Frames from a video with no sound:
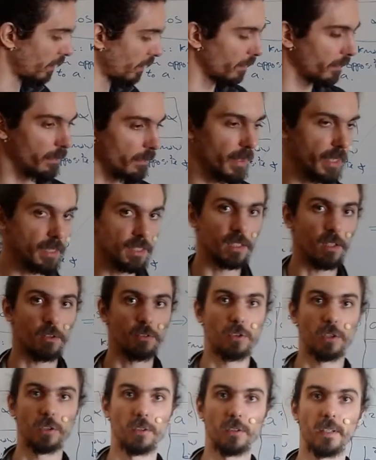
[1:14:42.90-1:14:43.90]
That's all
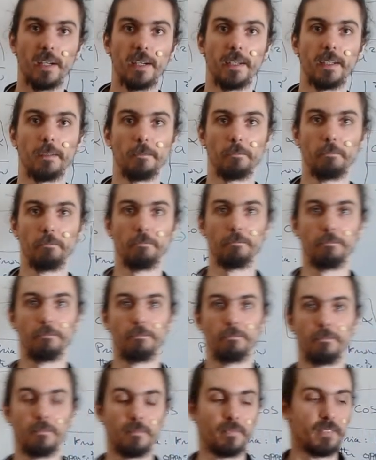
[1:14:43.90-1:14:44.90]
for today.
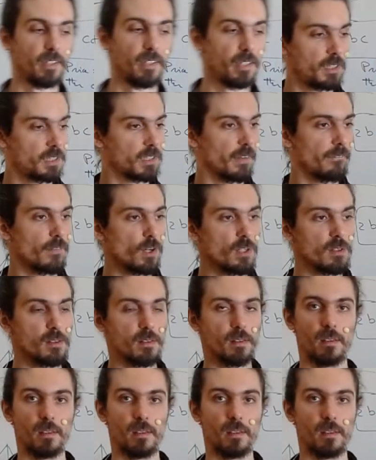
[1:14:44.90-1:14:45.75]
It's a lot.